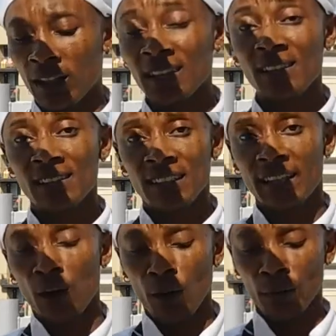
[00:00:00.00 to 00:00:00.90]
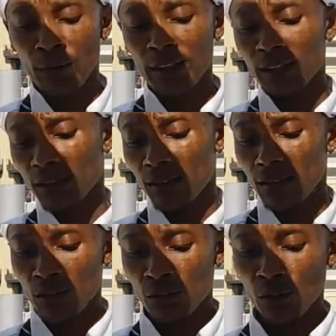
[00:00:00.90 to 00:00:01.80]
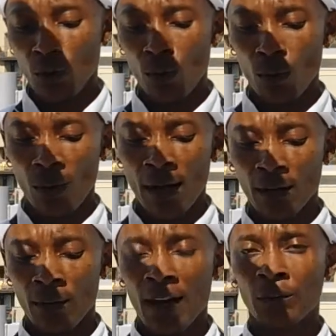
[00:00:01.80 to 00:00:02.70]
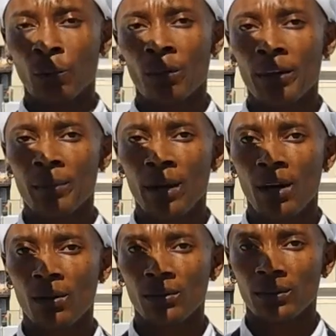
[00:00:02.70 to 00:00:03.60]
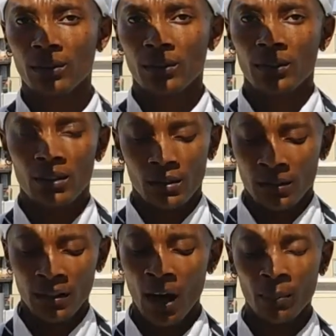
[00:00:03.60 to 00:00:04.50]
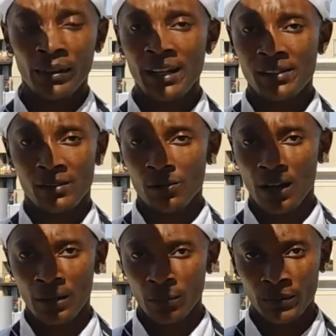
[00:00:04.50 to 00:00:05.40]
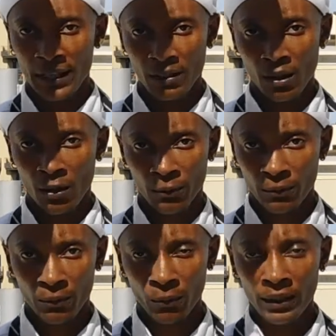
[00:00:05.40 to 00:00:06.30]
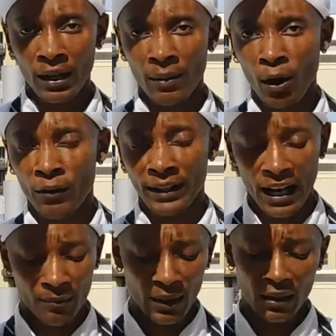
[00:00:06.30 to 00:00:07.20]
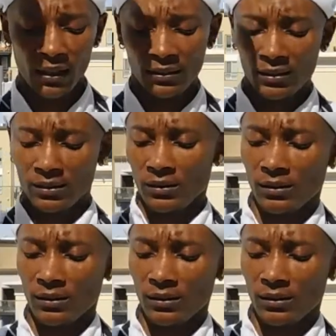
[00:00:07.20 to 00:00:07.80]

cut the skin off of it so I don't have to worry about the complications of trying to take it off when I already have my cuts.